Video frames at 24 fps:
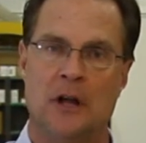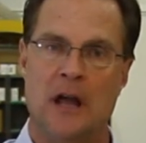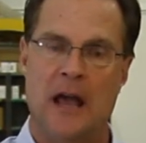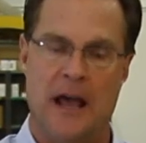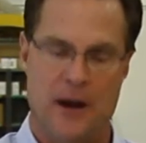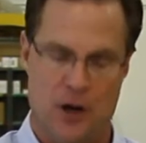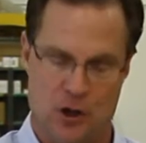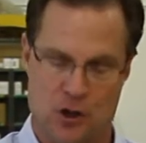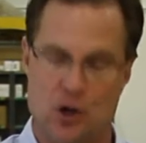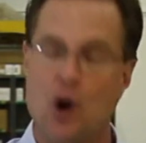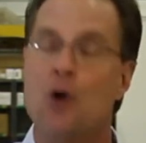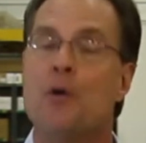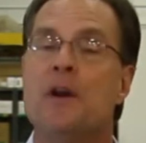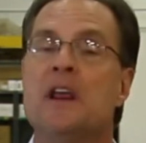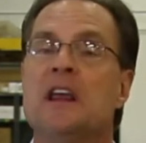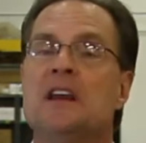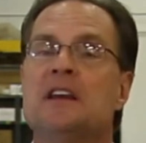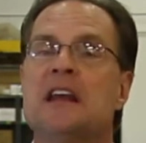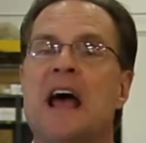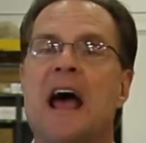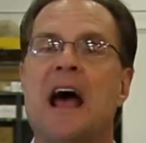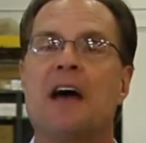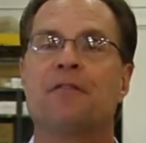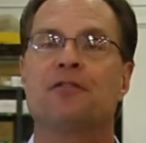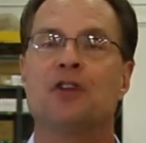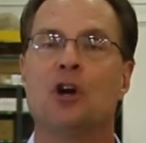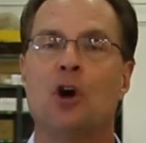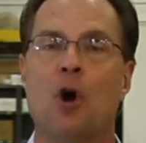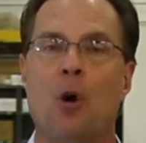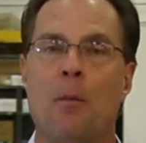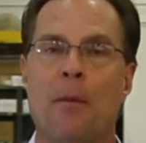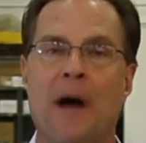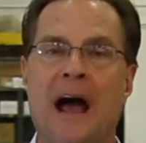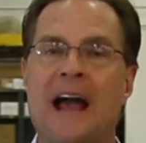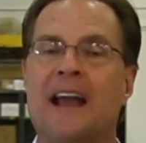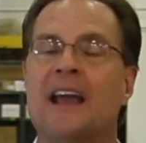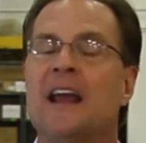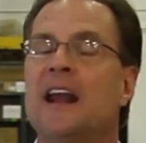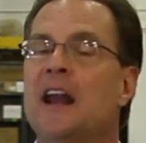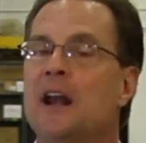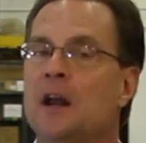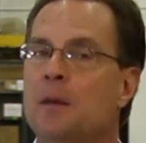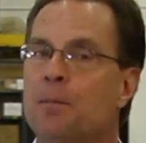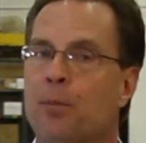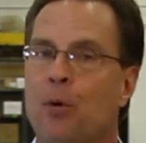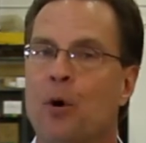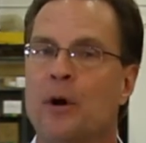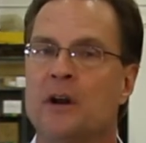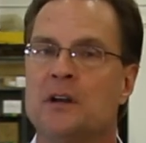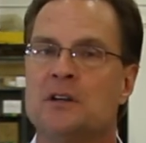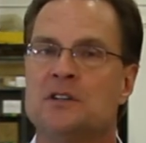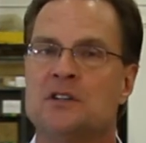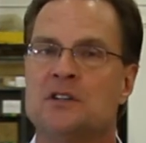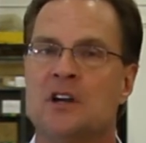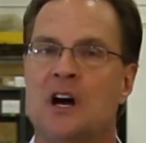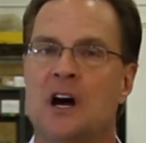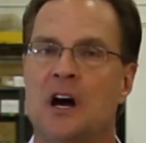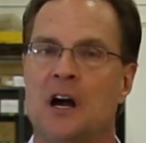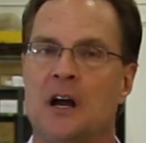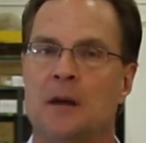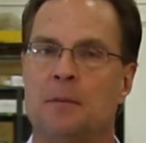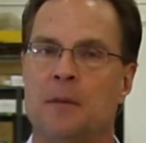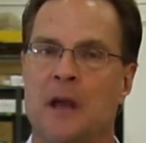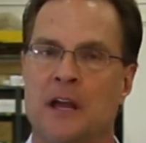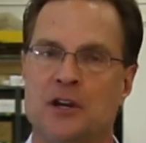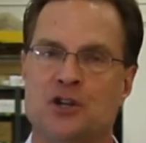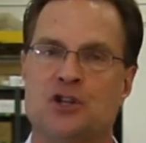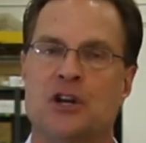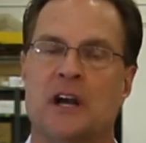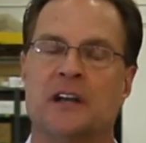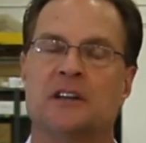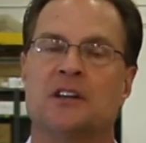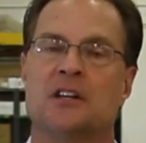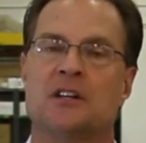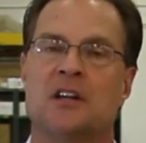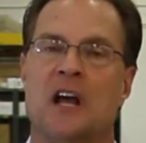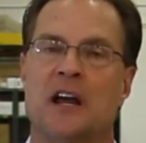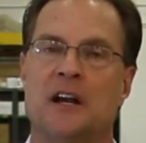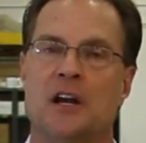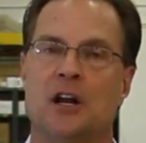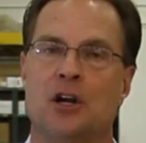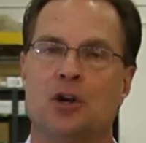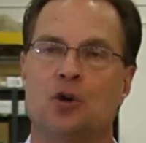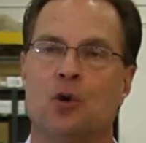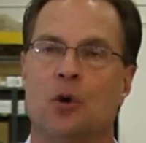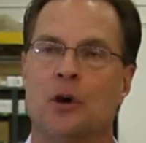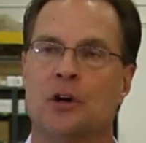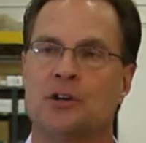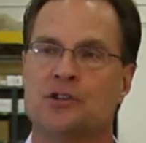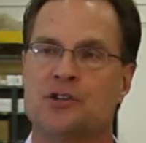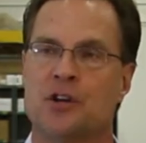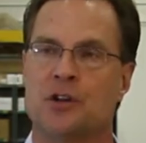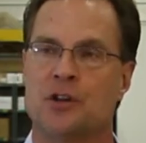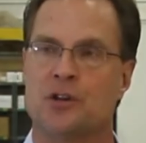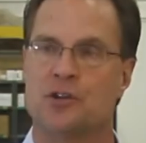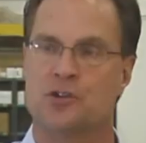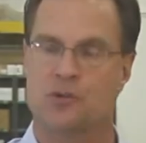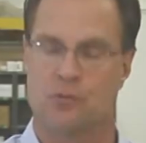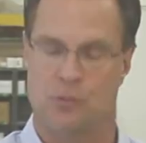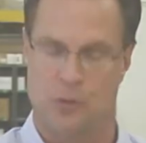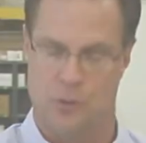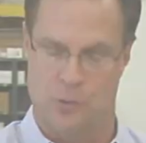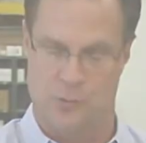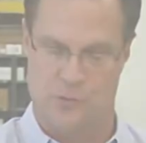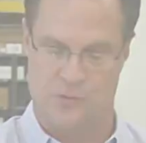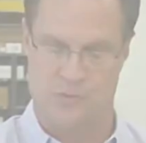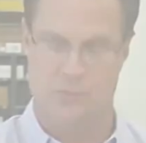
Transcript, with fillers: and there's no need to have to go back at any point in time and check the tightening torques of the screws.